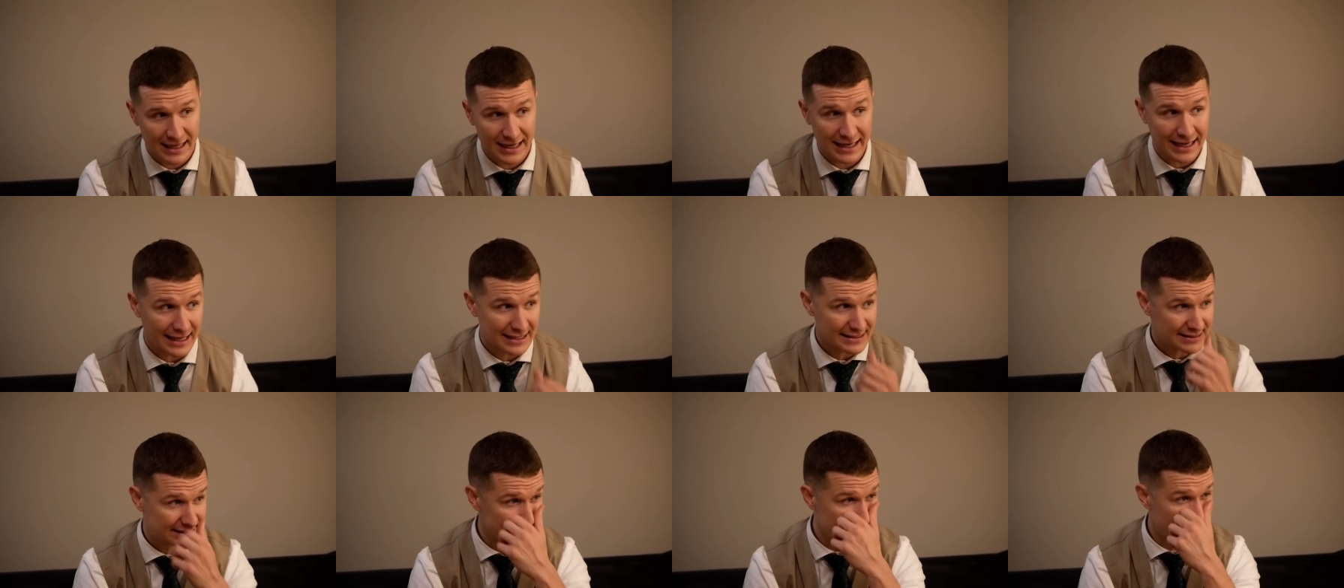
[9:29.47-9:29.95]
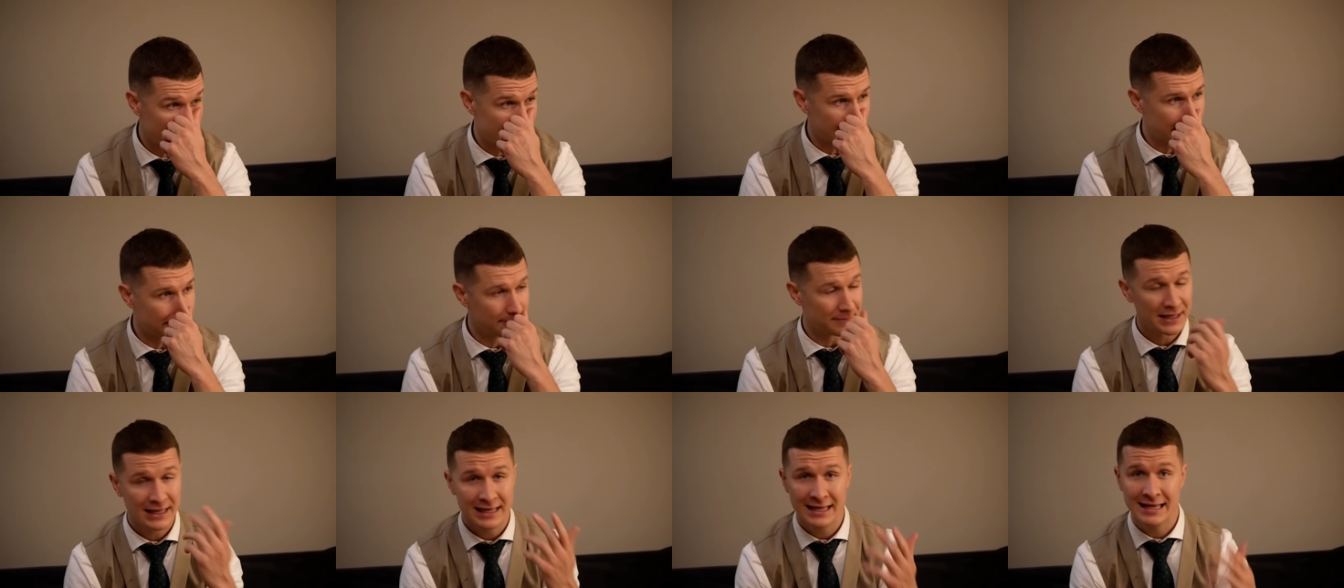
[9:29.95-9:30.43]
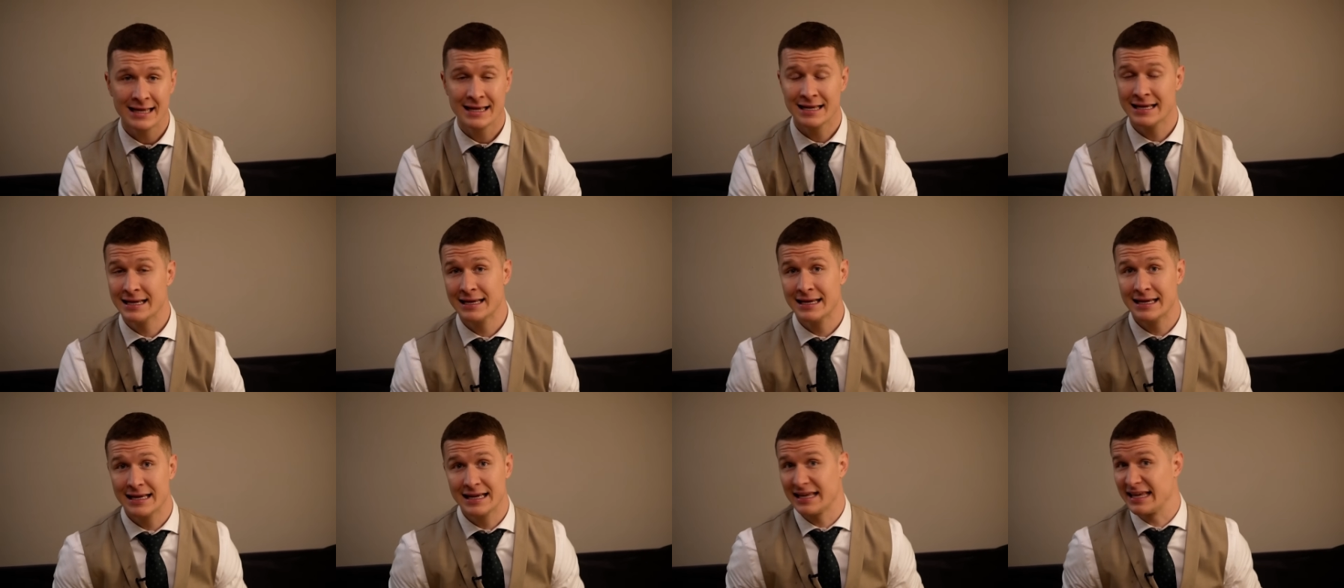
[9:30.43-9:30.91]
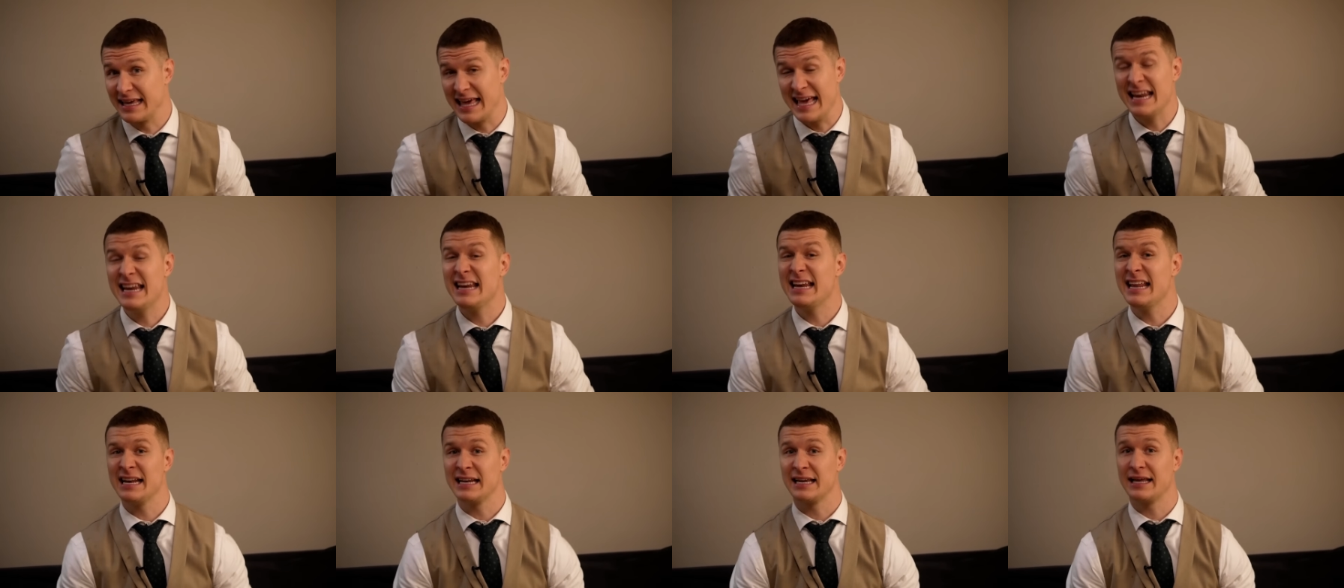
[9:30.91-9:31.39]
Like I said,
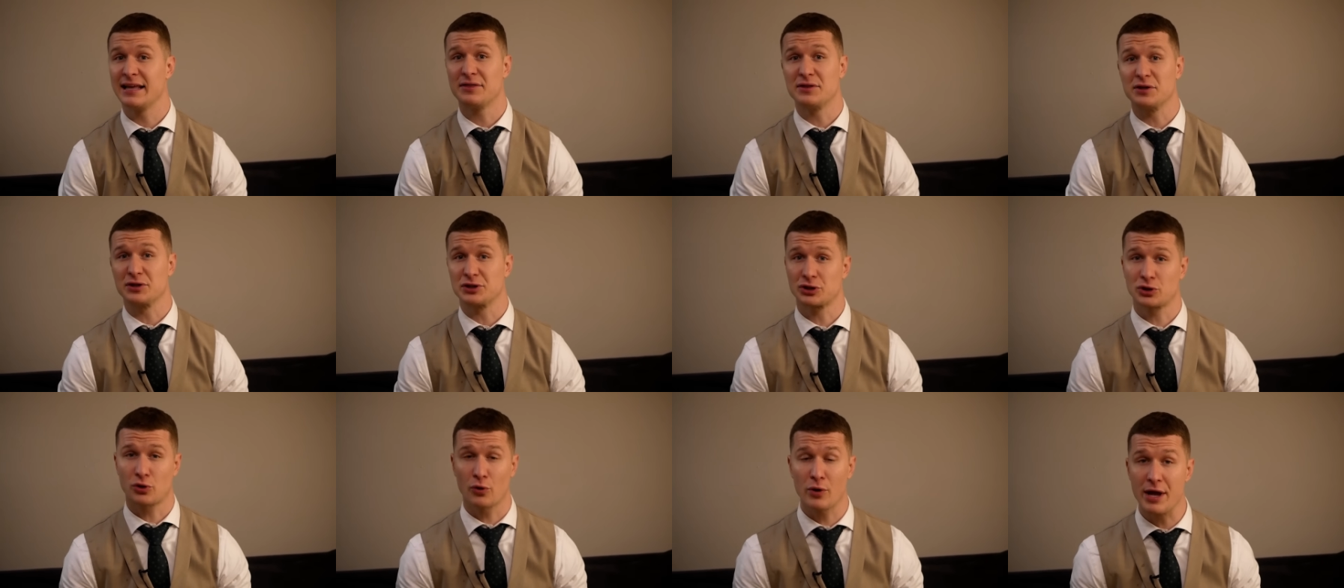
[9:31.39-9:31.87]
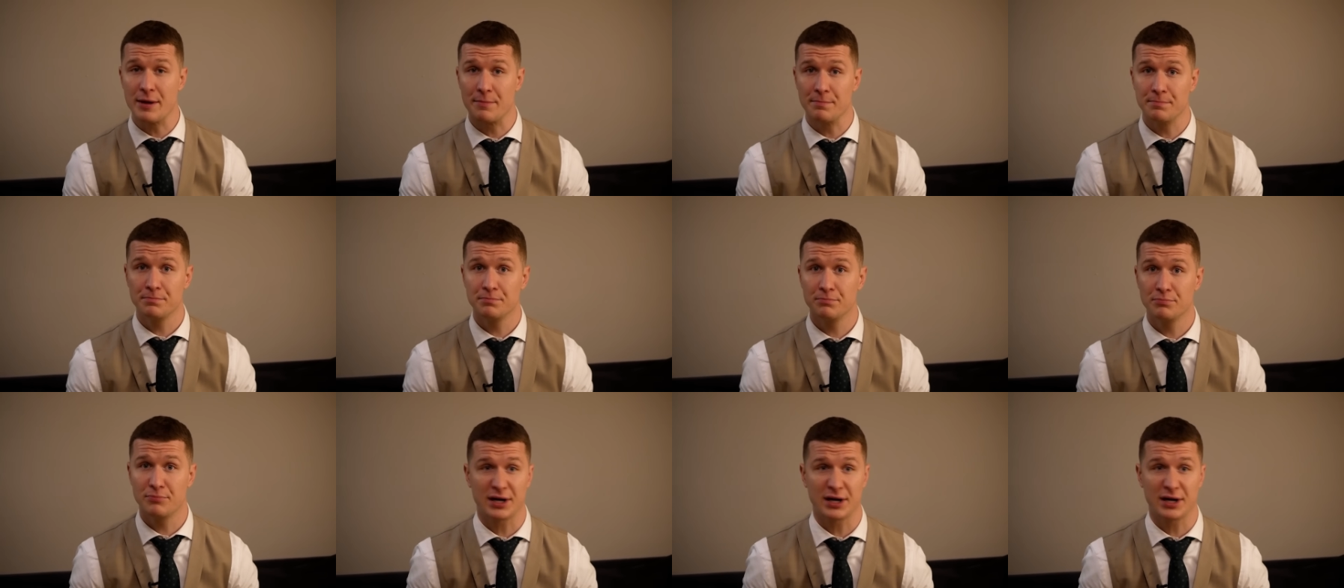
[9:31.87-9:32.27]
Kenny didn't get the script,